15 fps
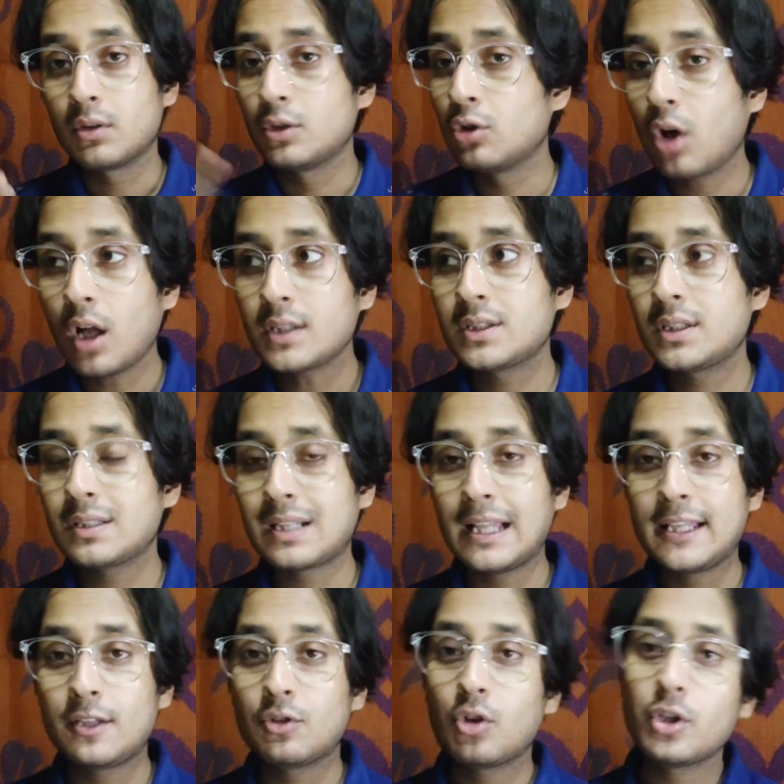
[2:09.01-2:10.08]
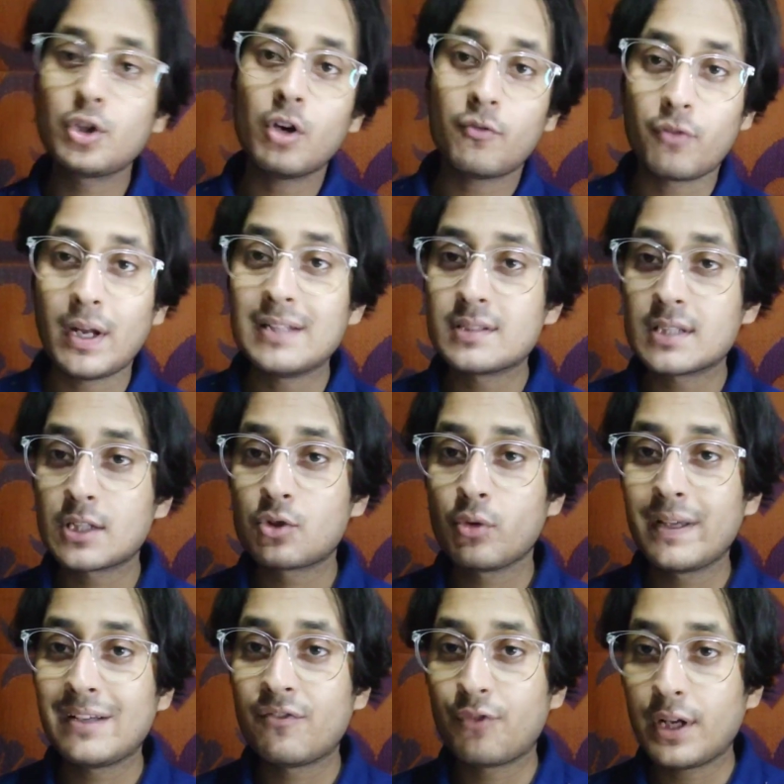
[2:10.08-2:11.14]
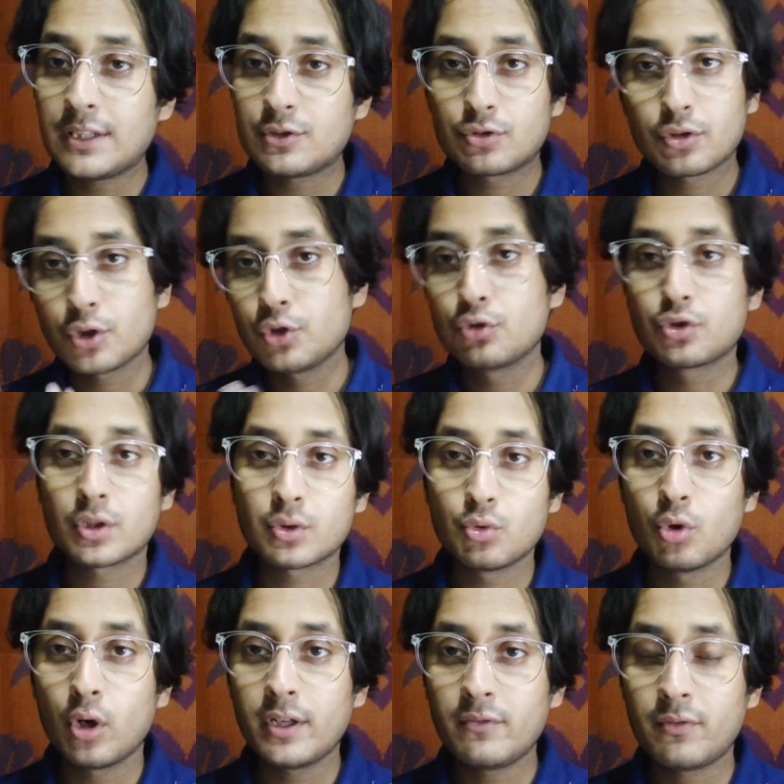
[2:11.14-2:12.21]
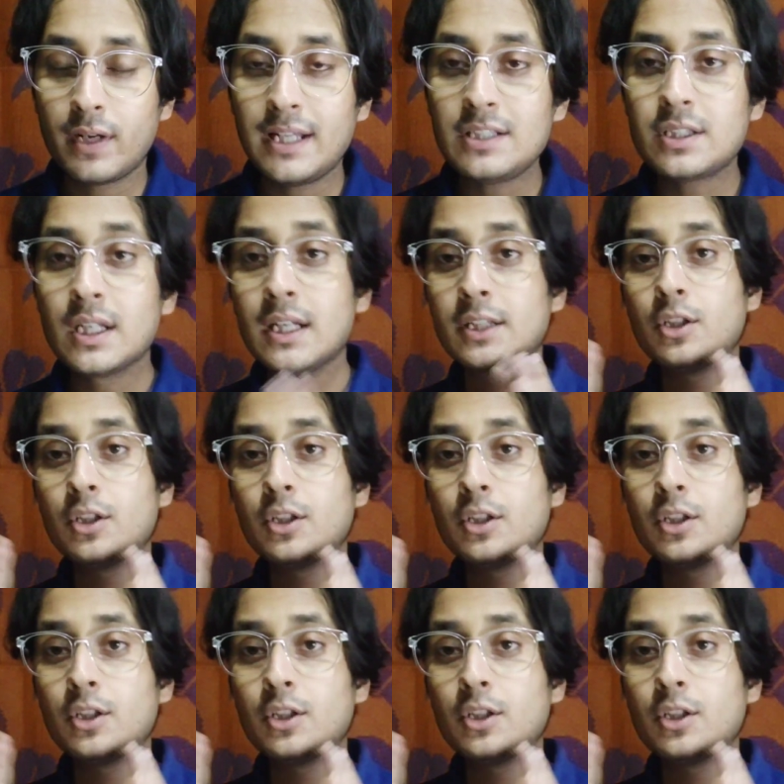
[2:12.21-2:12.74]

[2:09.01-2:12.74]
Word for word: not just like you know your friends are doing french so you should go in french